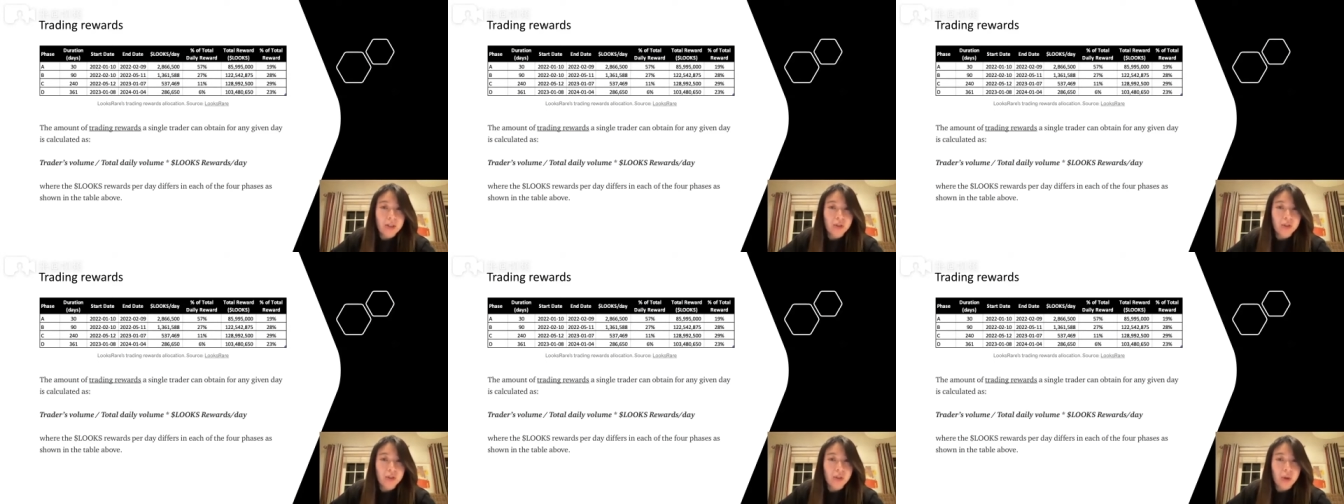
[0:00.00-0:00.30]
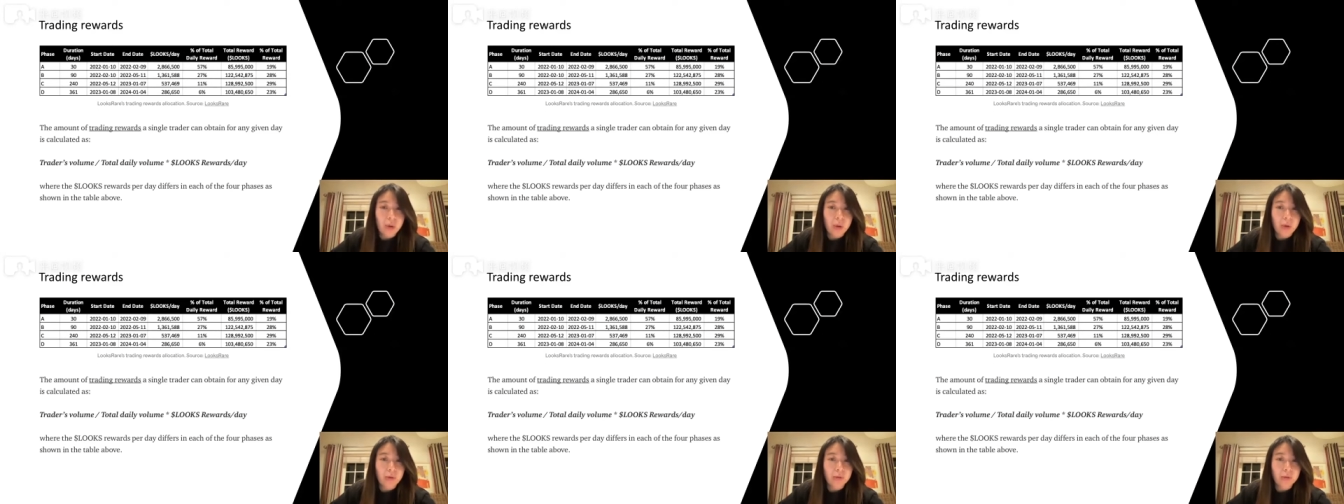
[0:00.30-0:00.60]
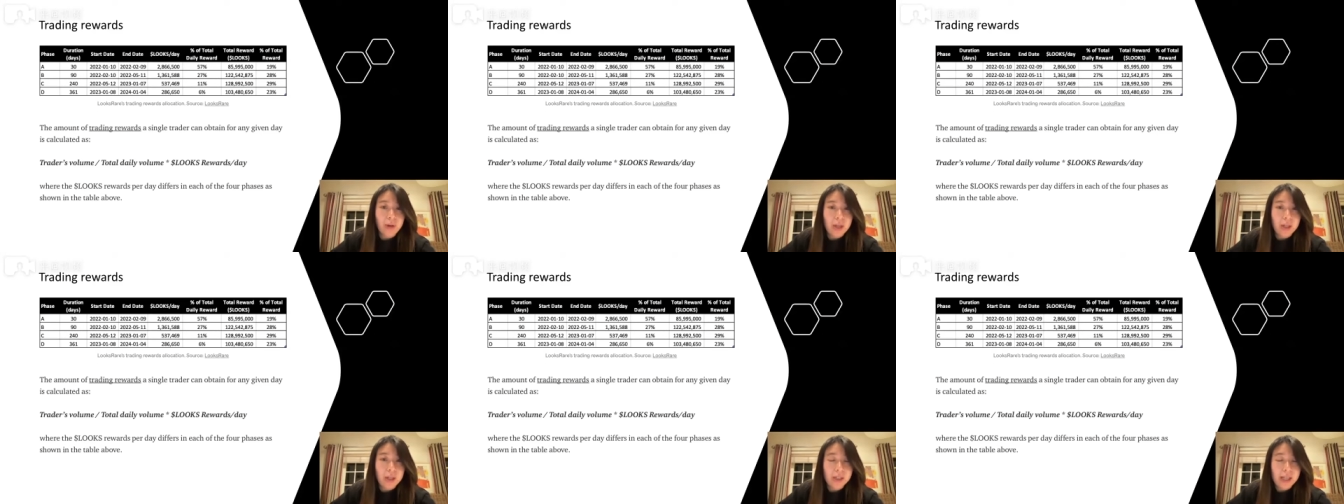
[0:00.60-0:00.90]
So
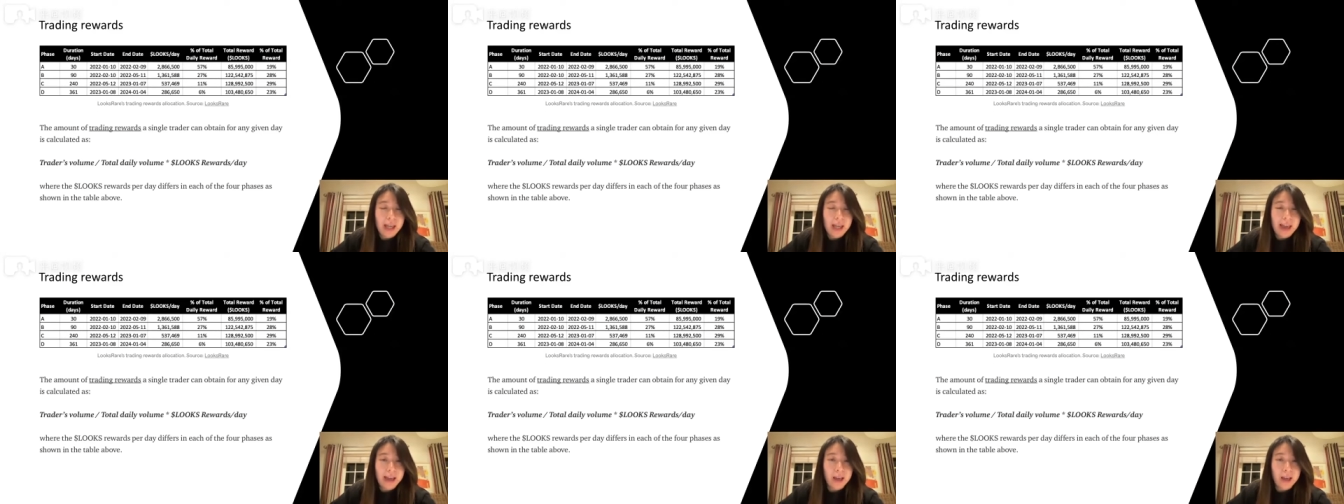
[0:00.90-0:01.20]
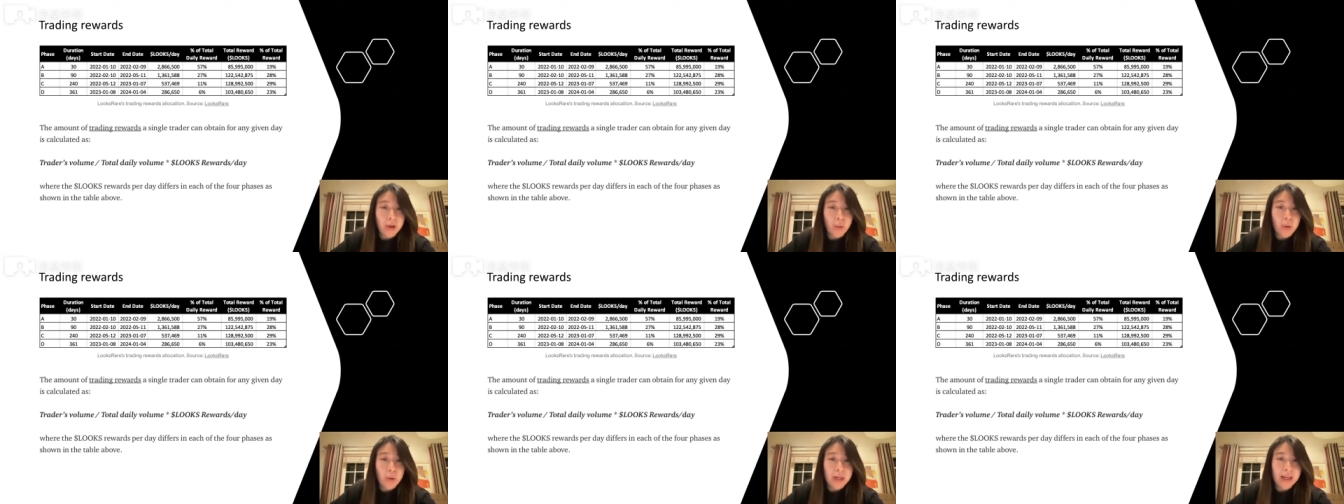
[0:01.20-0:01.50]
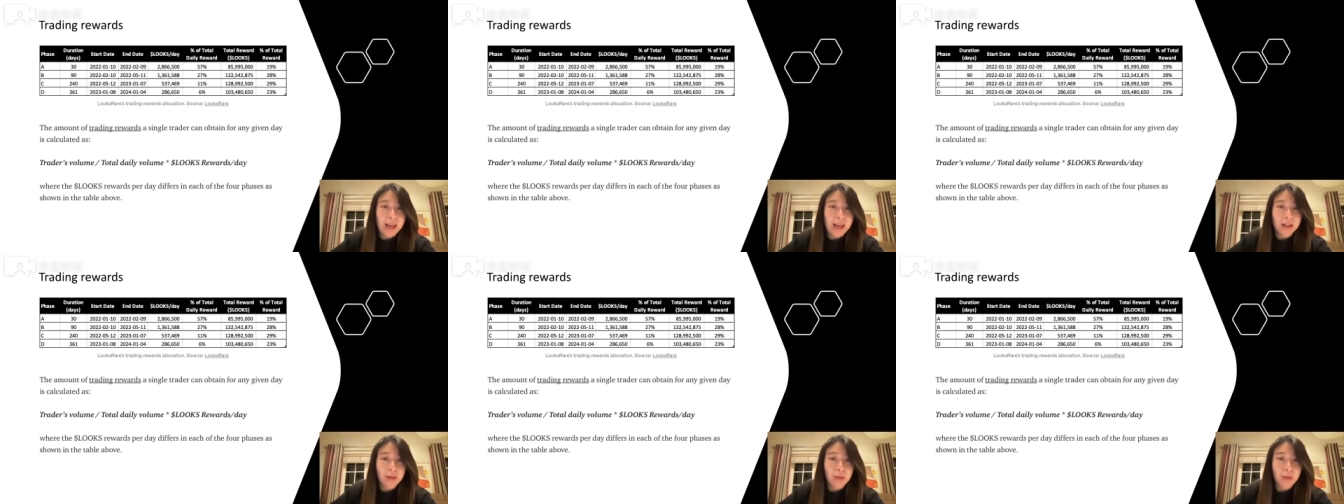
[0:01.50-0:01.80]
phase A, we
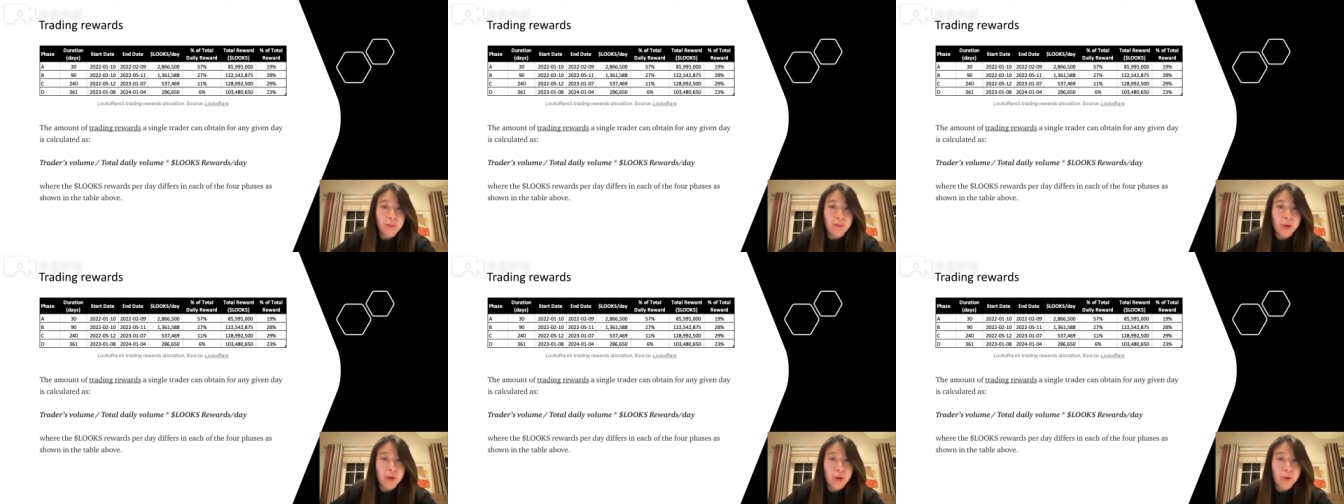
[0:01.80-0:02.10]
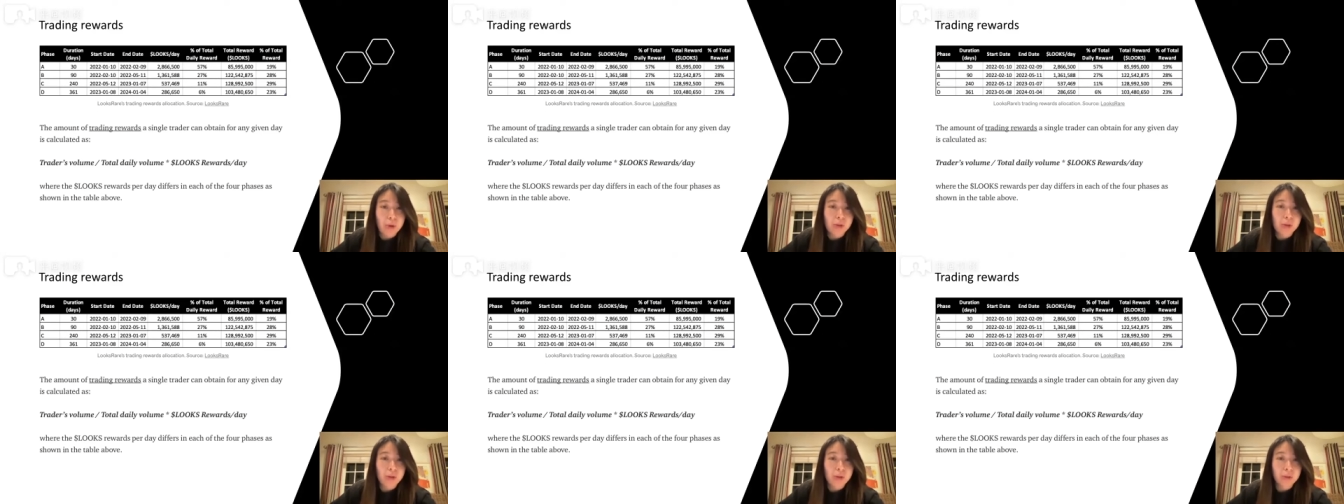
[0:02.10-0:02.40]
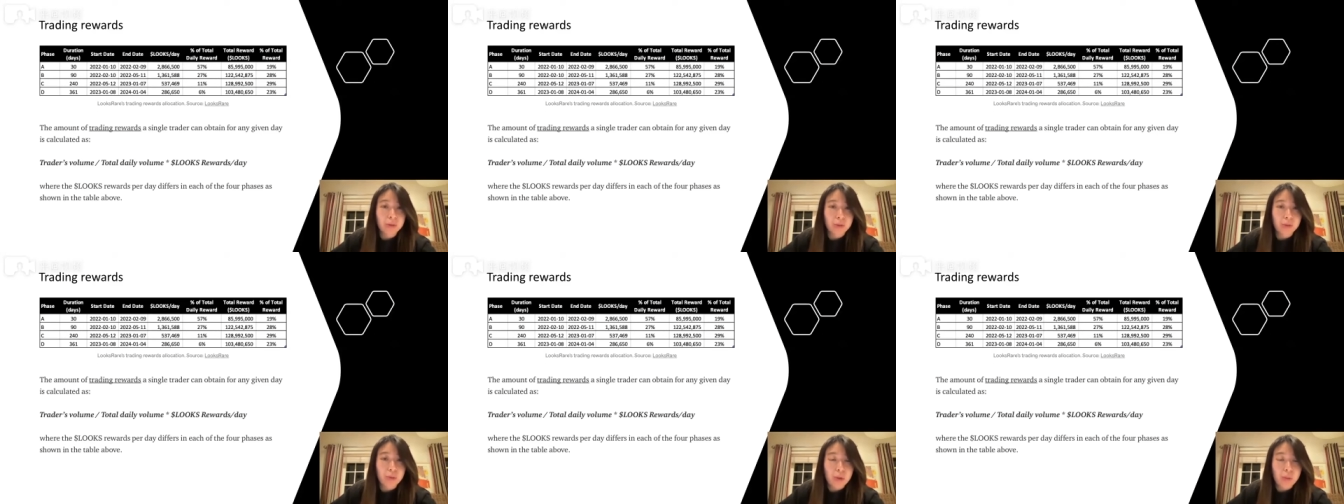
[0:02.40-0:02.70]
get the most
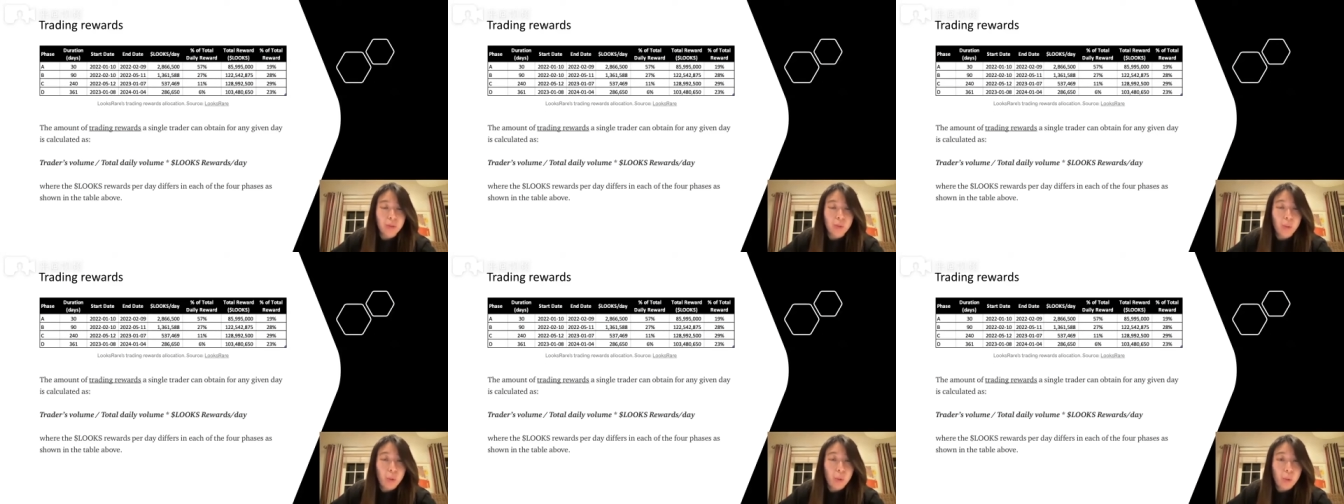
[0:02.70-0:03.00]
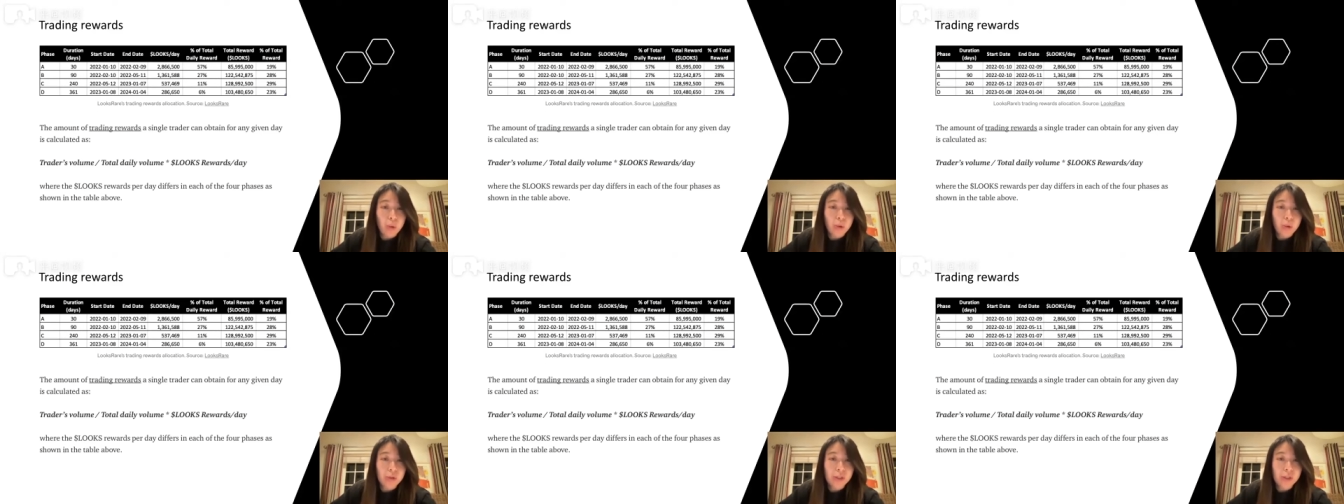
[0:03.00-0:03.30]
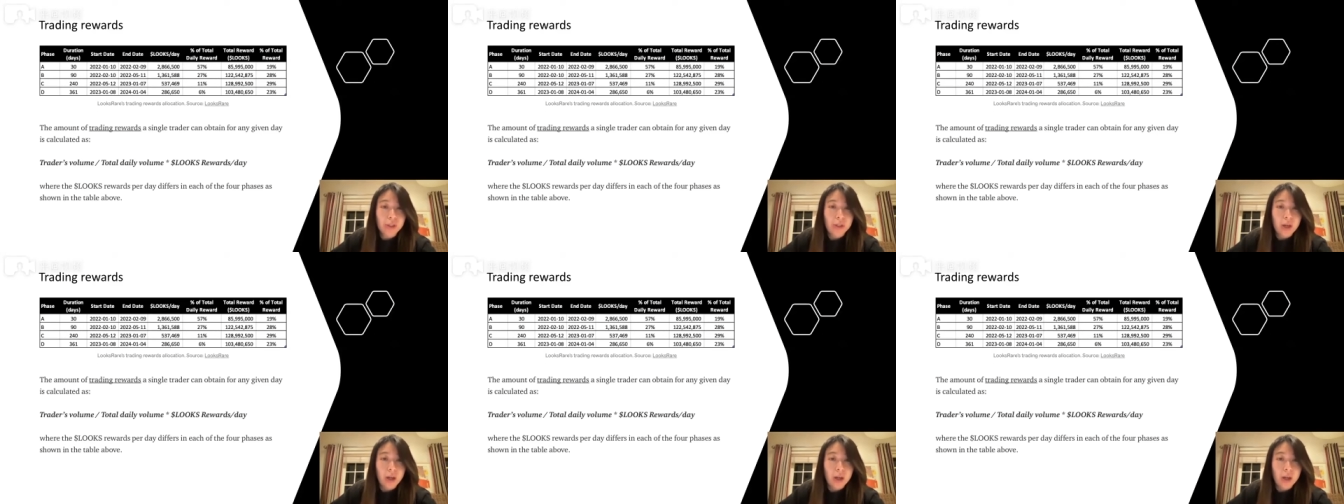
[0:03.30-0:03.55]
of rewards,